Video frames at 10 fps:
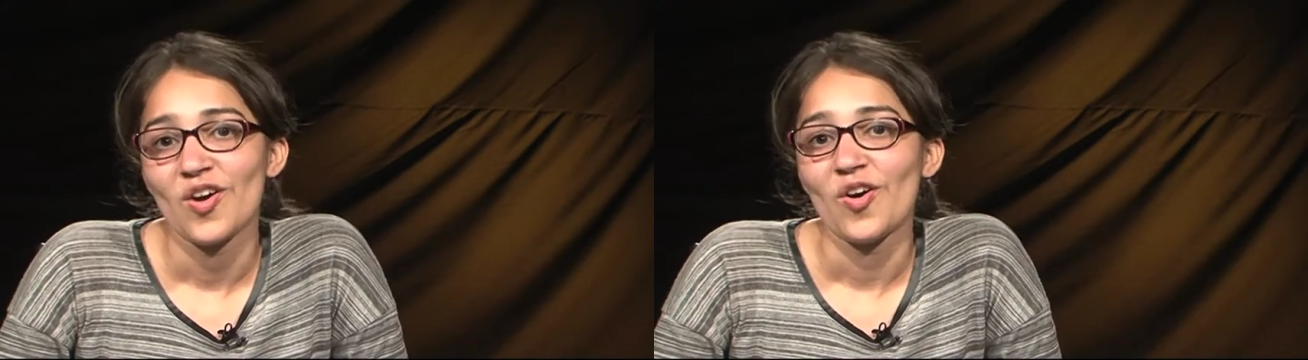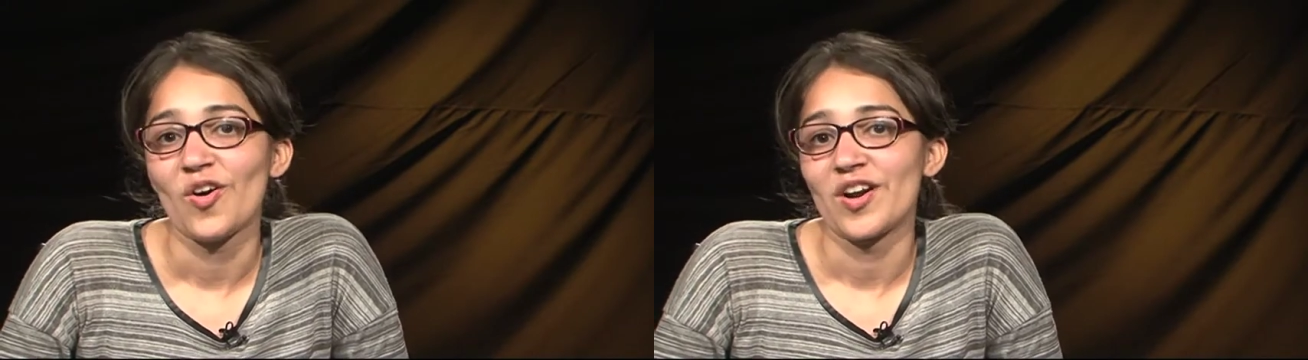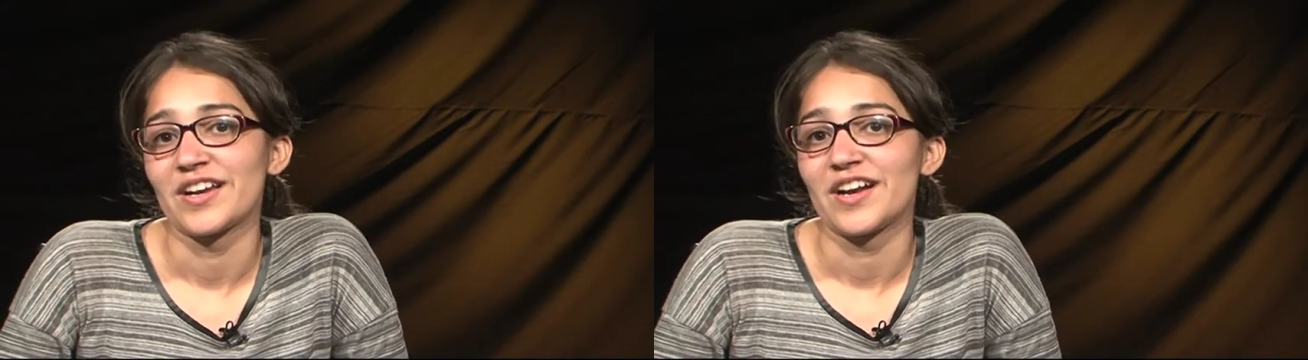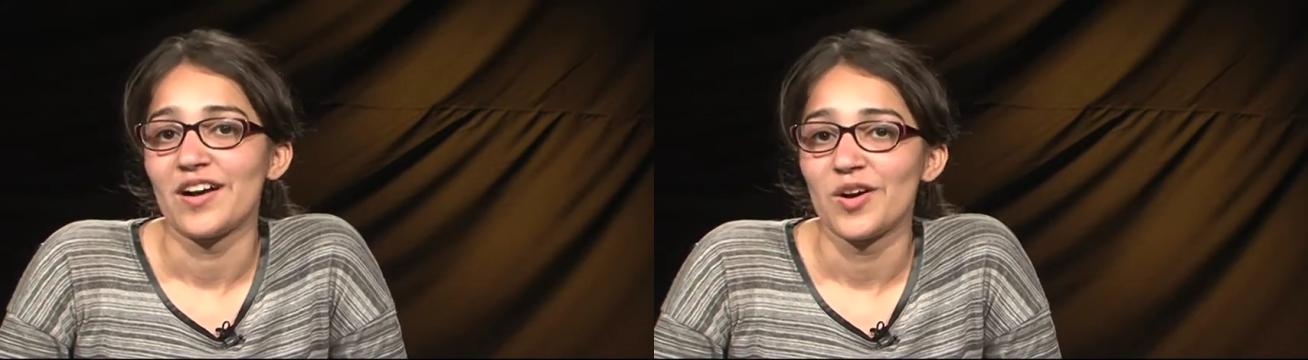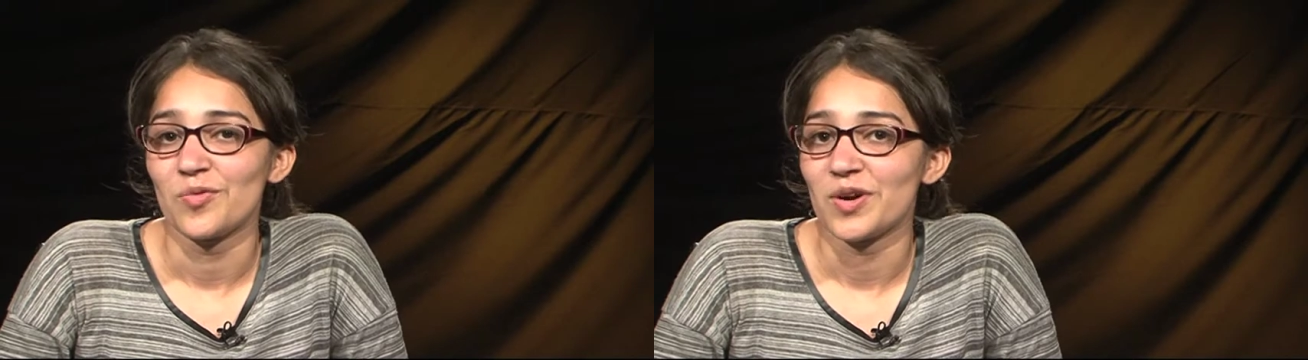or
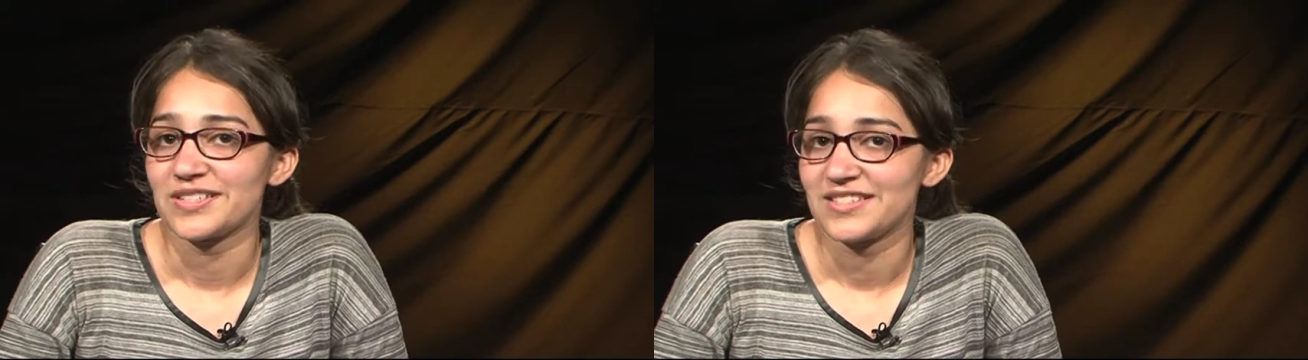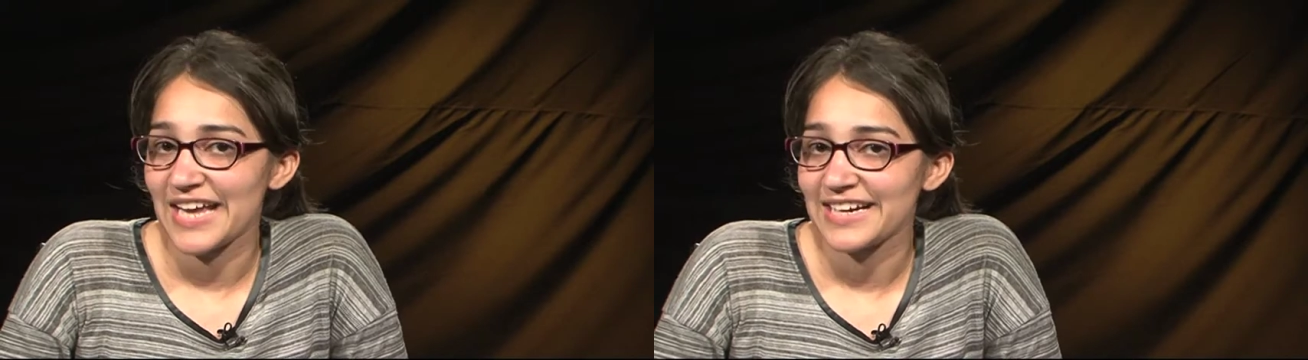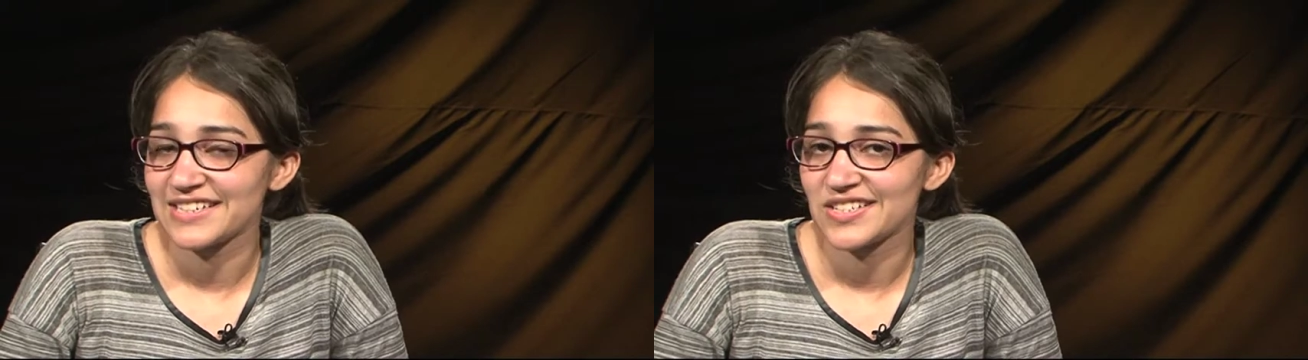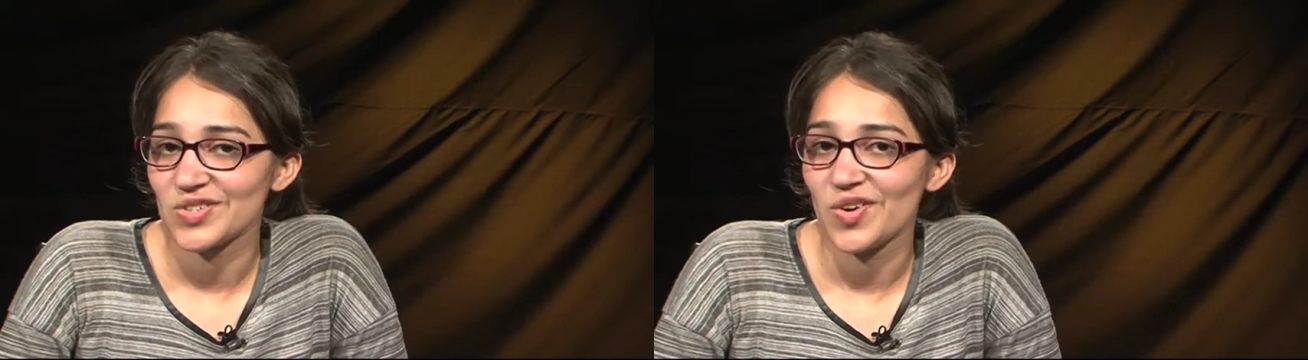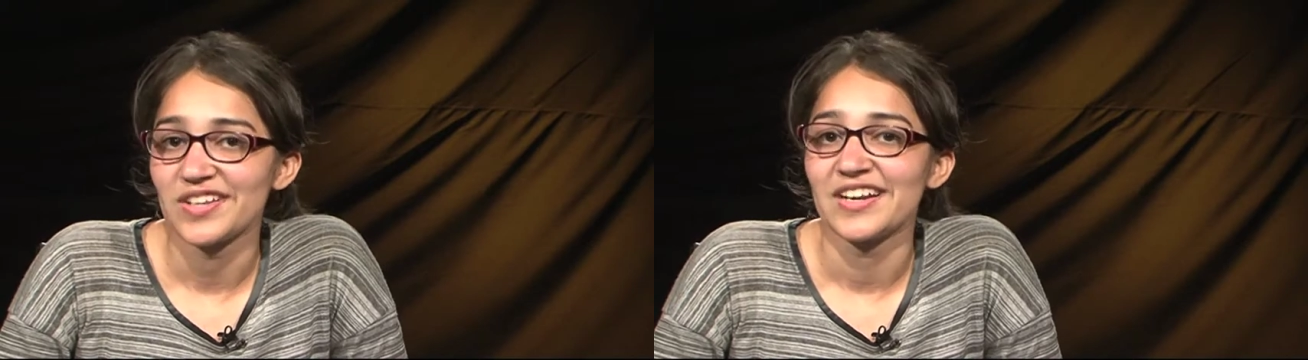what scientists
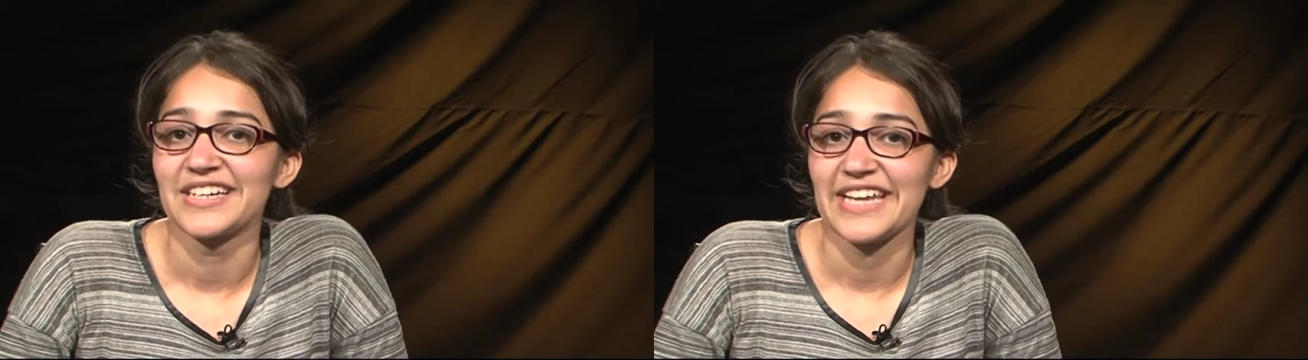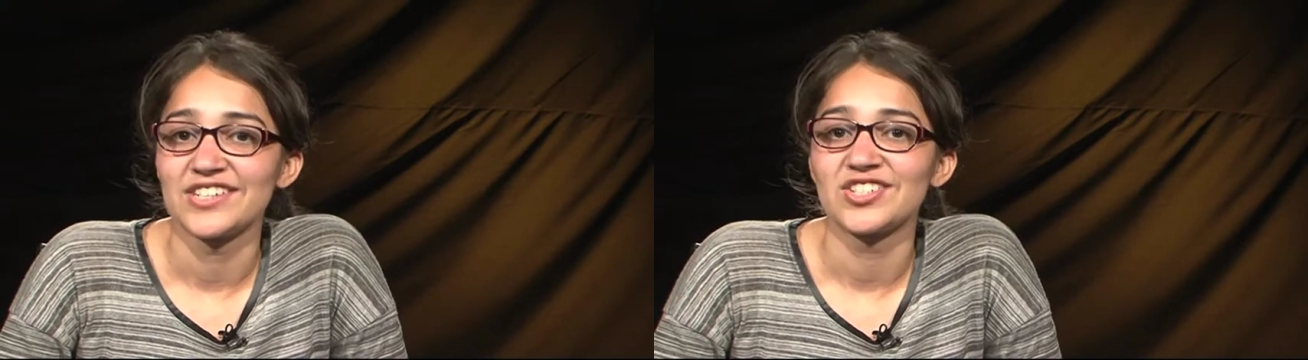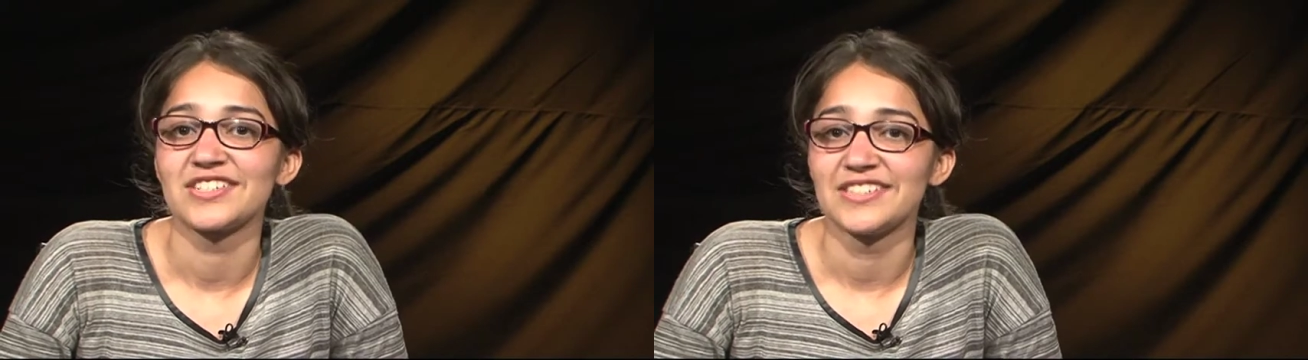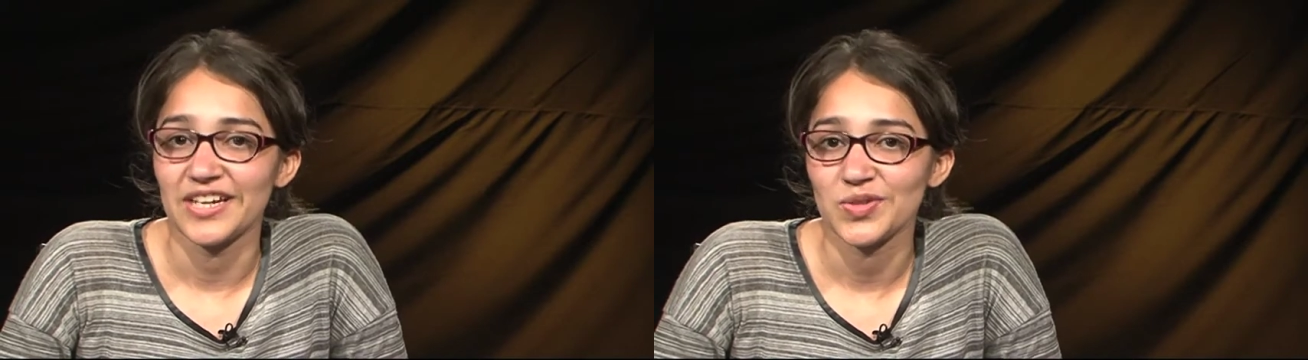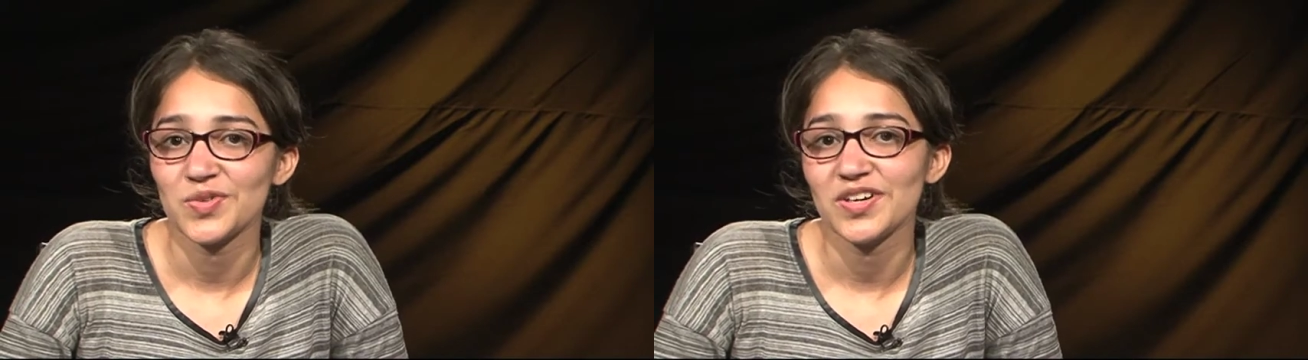call attention
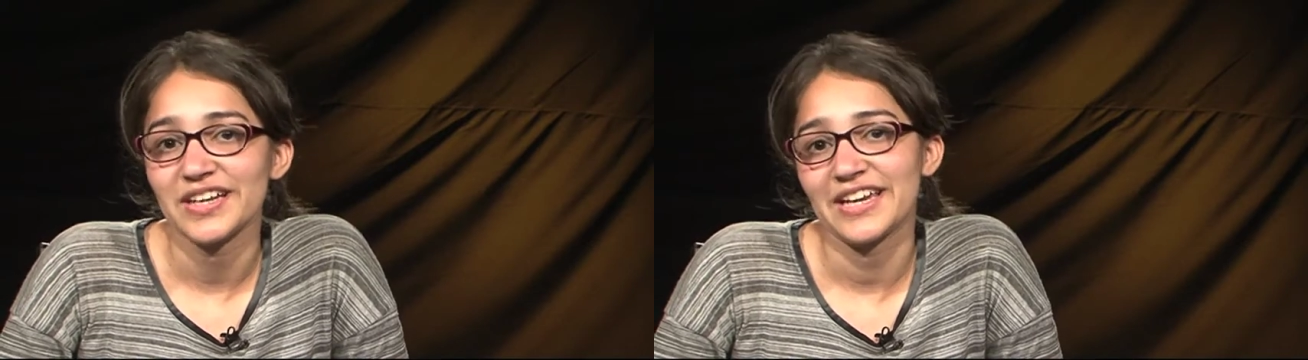network,